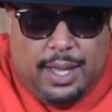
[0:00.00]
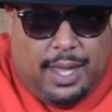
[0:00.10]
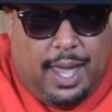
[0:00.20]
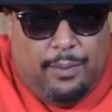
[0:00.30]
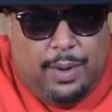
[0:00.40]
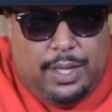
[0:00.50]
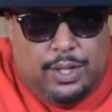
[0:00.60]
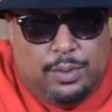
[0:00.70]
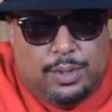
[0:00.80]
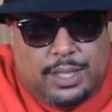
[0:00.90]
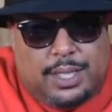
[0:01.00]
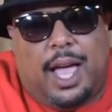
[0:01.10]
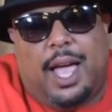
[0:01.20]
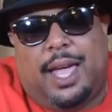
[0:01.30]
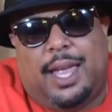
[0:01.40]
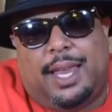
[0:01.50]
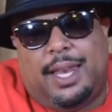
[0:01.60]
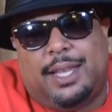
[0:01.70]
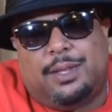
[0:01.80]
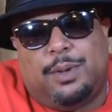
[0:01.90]
Can't really choose a side
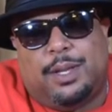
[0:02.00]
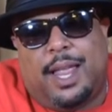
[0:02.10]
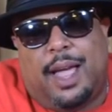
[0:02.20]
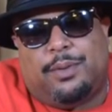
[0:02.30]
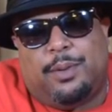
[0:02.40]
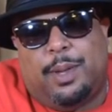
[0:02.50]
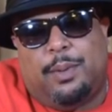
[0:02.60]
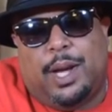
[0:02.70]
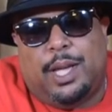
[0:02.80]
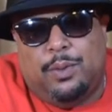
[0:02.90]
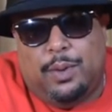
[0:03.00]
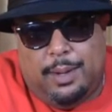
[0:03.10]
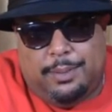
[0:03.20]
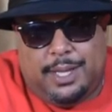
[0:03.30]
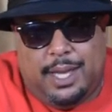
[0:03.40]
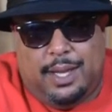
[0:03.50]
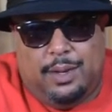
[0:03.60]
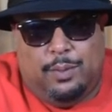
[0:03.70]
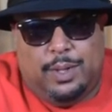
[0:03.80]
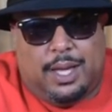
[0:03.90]
in this one after BYU
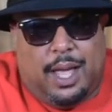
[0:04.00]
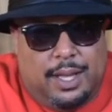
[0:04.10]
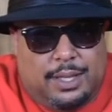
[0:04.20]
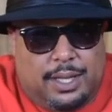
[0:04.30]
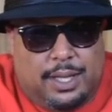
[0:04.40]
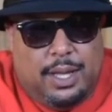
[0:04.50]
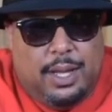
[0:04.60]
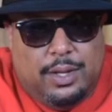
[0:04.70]
upset Wisconsin.